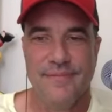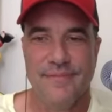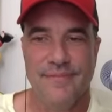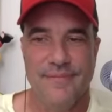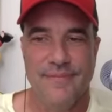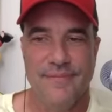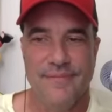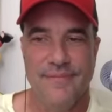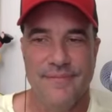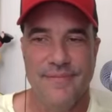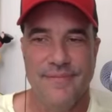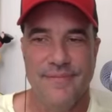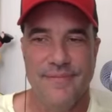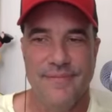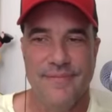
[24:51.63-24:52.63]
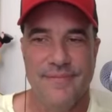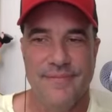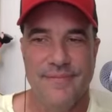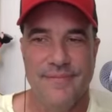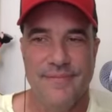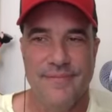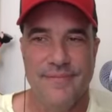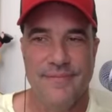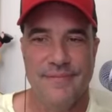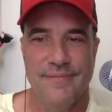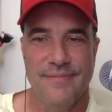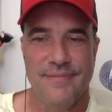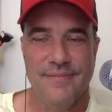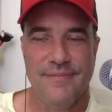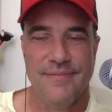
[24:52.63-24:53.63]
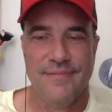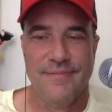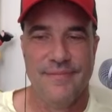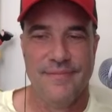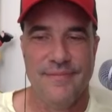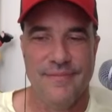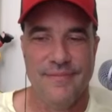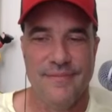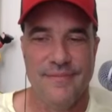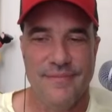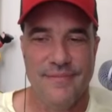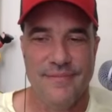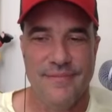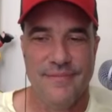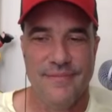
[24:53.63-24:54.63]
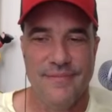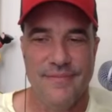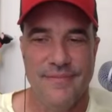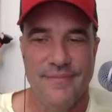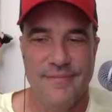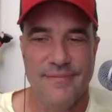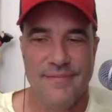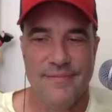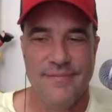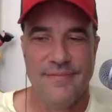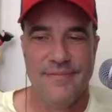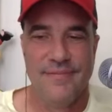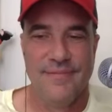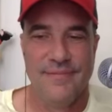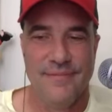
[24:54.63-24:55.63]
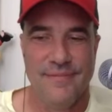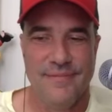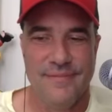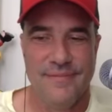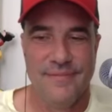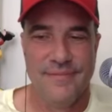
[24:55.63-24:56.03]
No words are spoken by the person on screen.